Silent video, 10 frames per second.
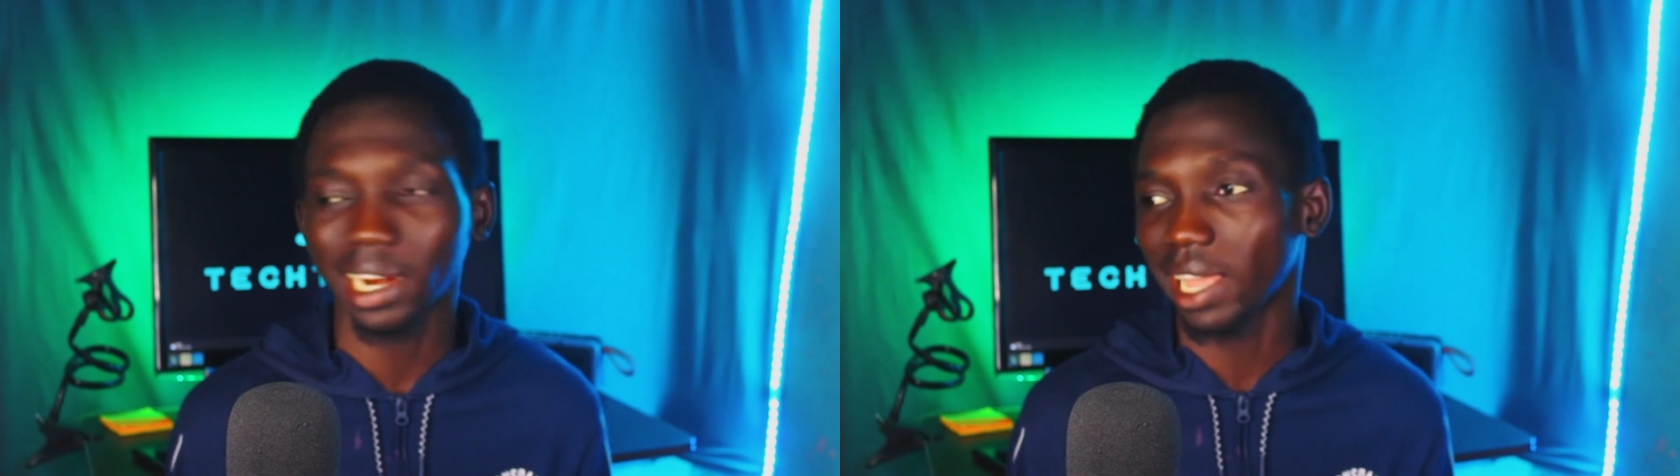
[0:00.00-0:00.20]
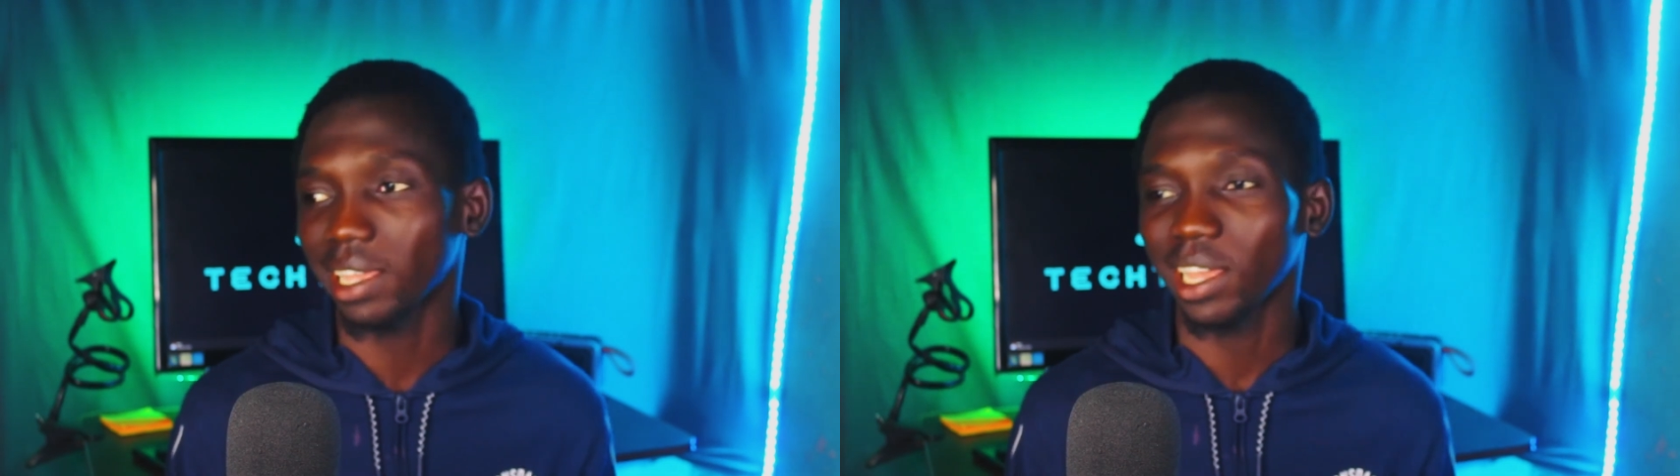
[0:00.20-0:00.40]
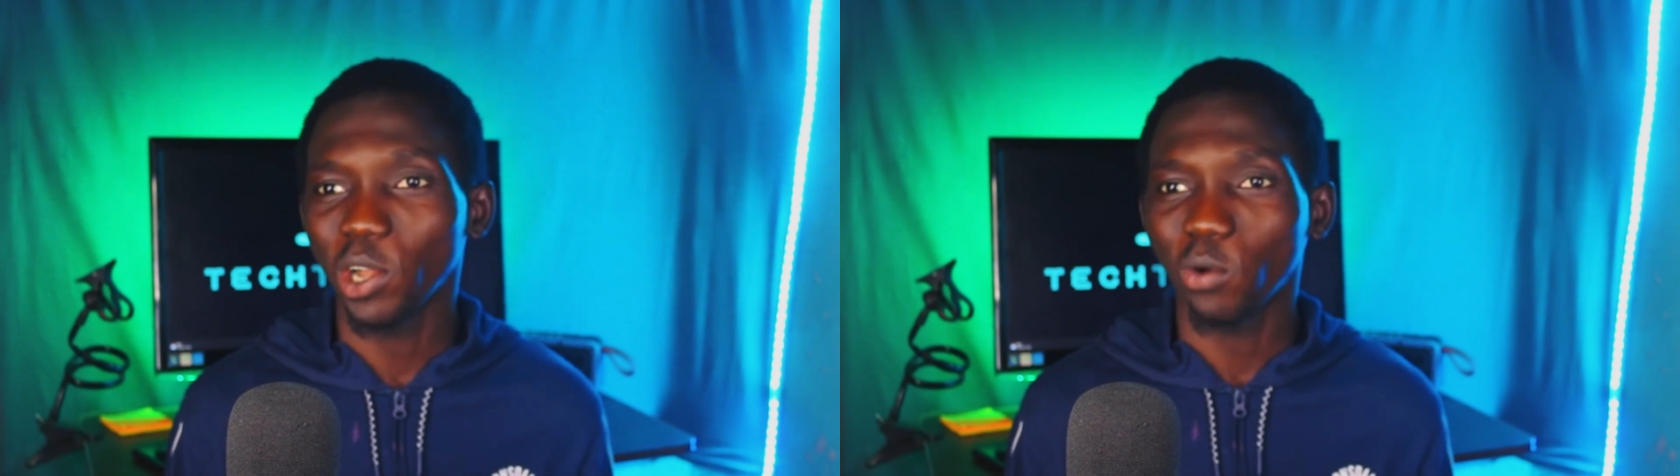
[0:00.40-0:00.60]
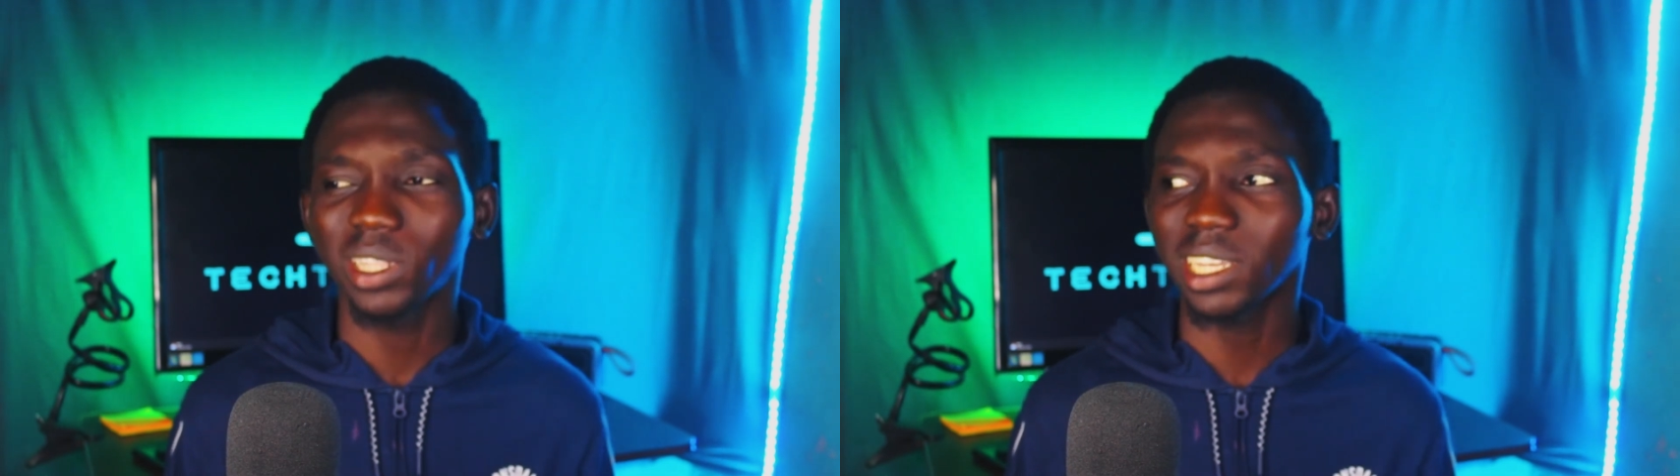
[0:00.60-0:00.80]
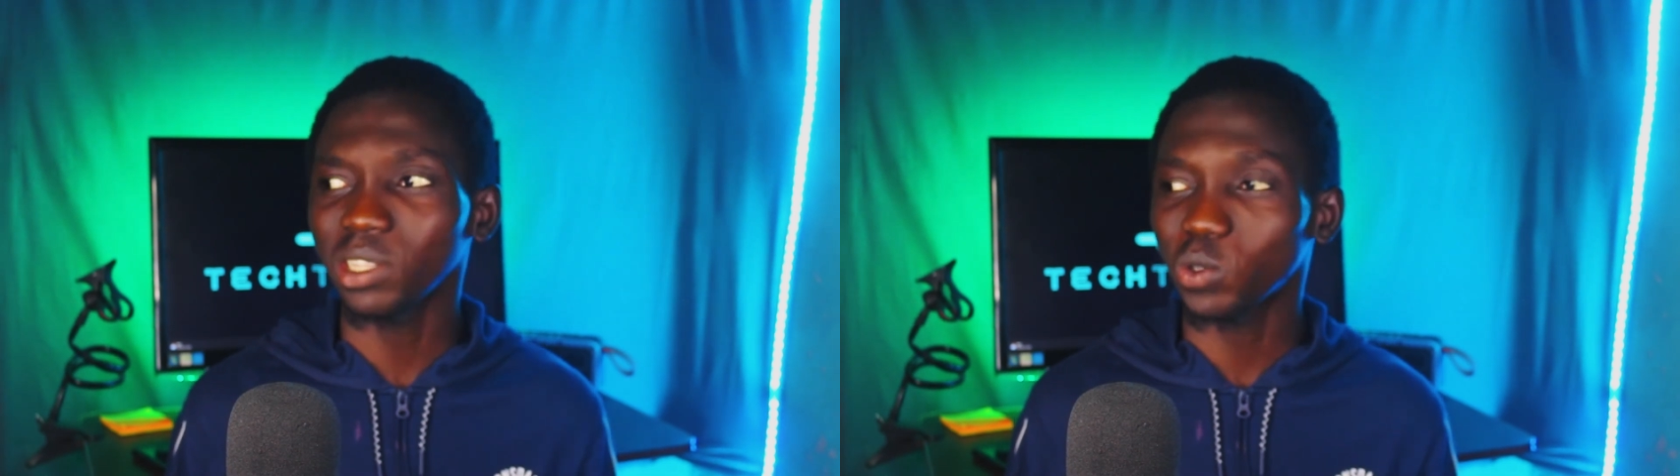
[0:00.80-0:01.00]
Like, we
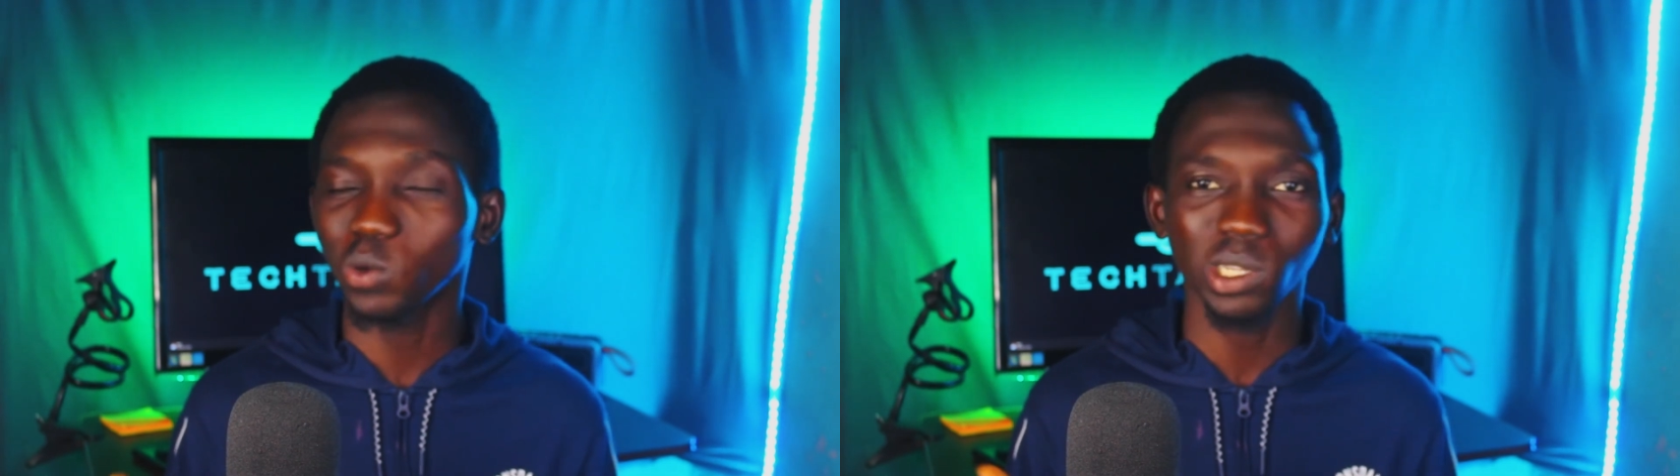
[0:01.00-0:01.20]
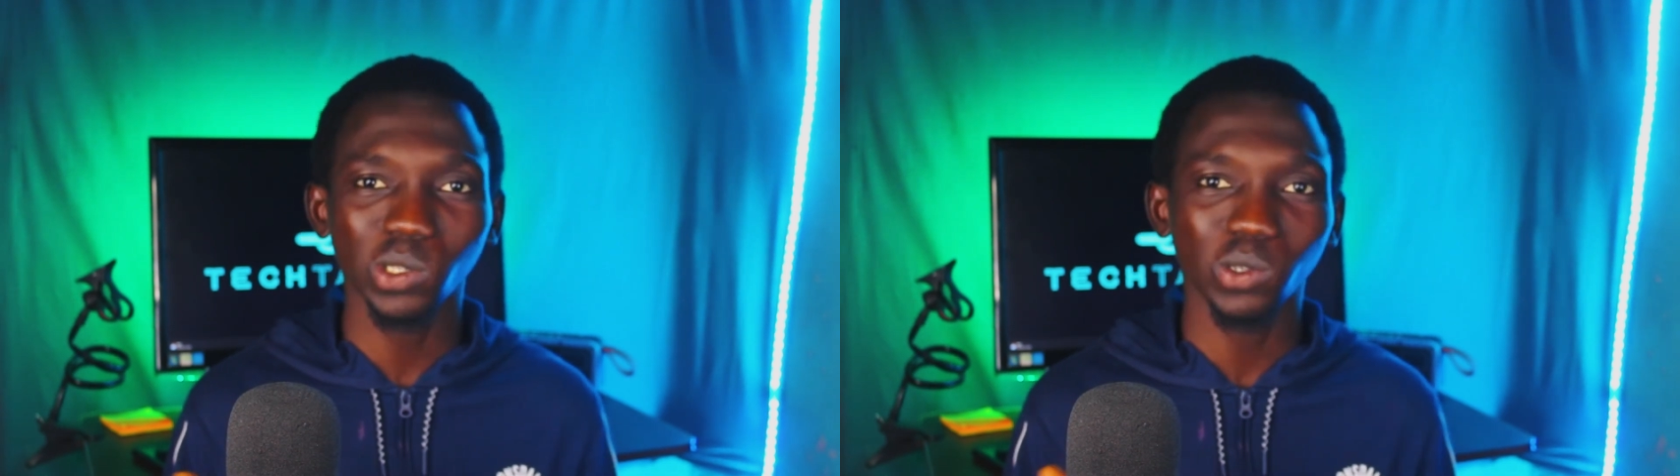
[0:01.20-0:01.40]
tend to want